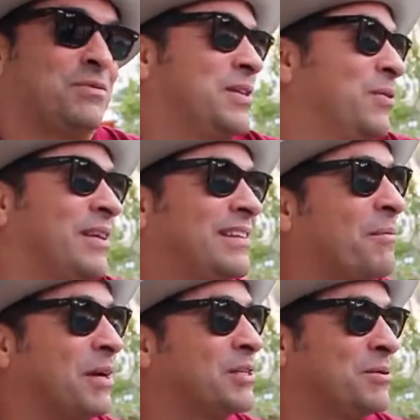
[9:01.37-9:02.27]
that was the
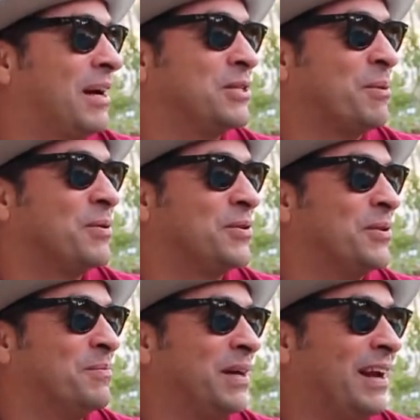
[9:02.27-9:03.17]
only time I
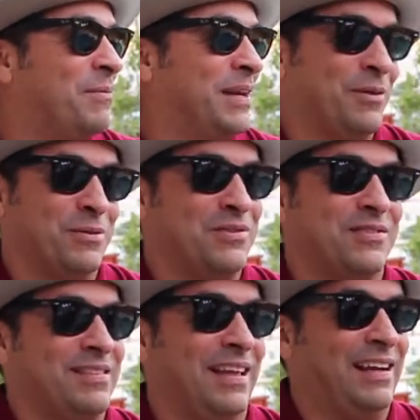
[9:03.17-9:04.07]
spoke to him. But I mean,
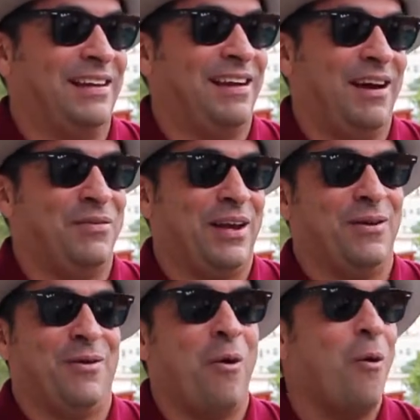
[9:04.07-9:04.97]
it was like,
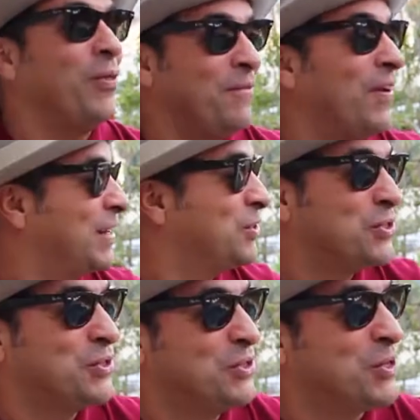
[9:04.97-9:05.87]
I was like, holy
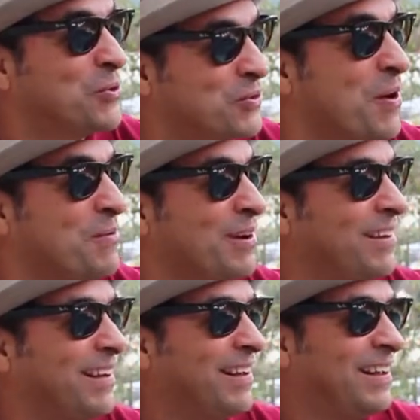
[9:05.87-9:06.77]
fuck. Joe
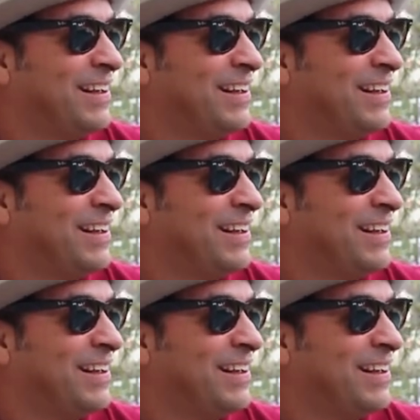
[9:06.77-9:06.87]
Strummer.